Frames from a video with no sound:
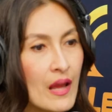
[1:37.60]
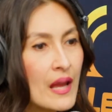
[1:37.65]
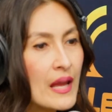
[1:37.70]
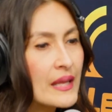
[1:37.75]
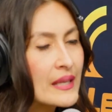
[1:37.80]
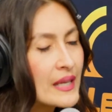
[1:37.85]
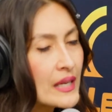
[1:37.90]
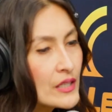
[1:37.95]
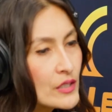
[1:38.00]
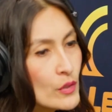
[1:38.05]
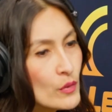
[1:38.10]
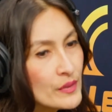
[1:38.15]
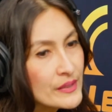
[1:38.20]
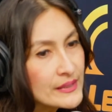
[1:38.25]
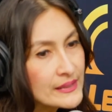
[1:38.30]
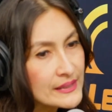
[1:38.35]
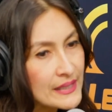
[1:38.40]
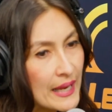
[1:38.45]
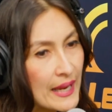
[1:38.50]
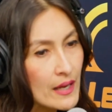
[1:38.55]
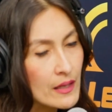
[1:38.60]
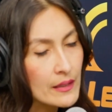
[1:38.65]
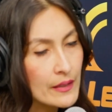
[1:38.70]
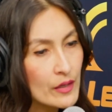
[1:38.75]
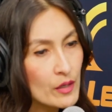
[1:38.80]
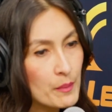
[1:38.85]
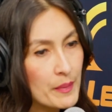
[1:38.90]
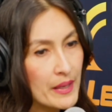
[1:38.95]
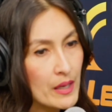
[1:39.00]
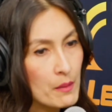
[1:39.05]
Can you say a
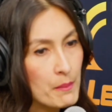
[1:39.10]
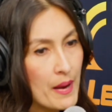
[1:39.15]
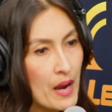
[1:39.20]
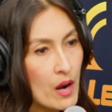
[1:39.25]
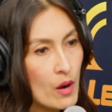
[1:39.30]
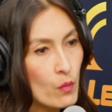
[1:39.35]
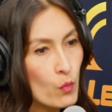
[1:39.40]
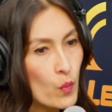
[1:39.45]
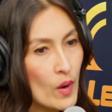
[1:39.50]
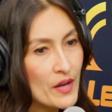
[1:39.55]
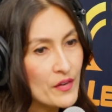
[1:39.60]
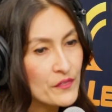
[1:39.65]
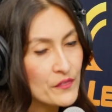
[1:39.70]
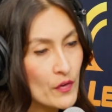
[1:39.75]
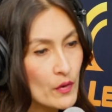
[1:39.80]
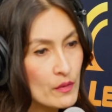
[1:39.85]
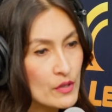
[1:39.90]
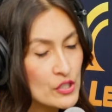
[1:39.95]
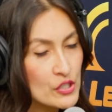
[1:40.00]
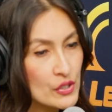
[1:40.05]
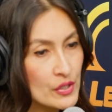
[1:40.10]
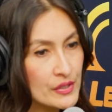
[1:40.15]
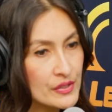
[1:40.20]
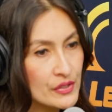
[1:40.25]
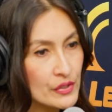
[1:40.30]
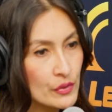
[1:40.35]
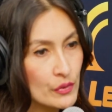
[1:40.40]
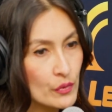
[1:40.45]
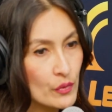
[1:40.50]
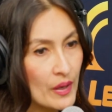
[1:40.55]
little bit about what folks should
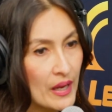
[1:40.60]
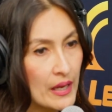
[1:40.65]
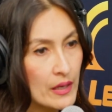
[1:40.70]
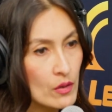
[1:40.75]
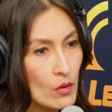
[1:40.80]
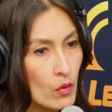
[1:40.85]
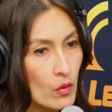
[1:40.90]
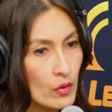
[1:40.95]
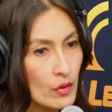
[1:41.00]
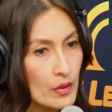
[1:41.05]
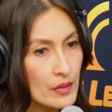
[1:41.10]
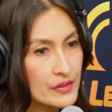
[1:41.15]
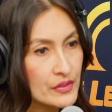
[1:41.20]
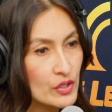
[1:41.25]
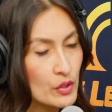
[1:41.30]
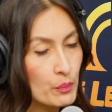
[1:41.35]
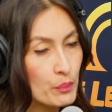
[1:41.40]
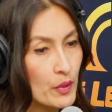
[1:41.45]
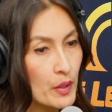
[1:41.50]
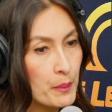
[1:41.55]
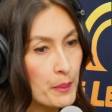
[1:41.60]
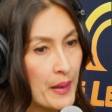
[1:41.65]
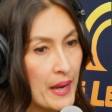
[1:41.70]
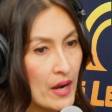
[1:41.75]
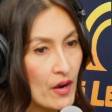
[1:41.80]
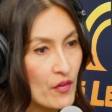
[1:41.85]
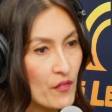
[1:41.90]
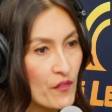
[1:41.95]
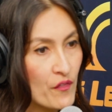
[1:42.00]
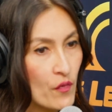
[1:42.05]
do in order to
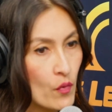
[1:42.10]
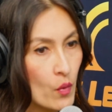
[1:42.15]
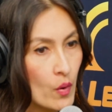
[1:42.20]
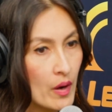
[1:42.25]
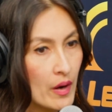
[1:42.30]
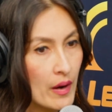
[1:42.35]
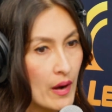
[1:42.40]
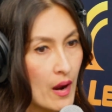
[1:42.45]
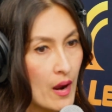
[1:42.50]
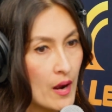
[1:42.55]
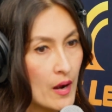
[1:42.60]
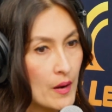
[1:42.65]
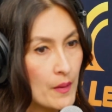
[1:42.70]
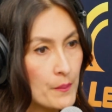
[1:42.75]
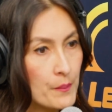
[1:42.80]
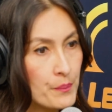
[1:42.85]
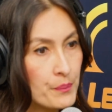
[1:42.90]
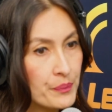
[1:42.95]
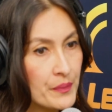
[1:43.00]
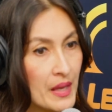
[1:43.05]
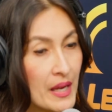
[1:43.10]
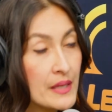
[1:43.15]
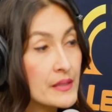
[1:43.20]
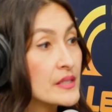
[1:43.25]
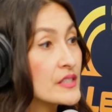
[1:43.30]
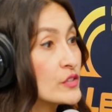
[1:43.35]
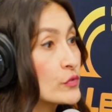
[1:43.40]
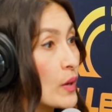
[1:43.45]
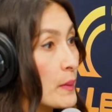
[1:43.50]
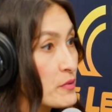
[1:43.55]
prepare for
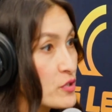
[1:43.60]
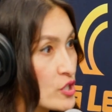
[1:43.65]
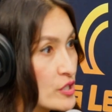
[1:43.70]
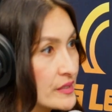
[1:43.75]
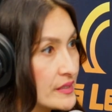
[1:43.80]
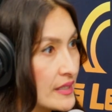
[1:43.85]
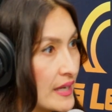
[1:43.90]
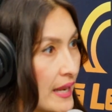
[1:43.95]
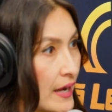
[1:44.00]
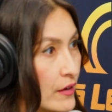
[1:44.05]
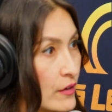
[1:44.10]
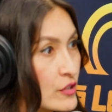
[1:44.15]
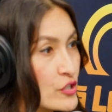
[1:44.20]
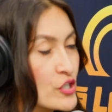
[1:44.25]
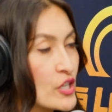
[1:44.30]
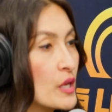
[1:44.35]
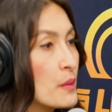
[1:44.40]
disruptions in energy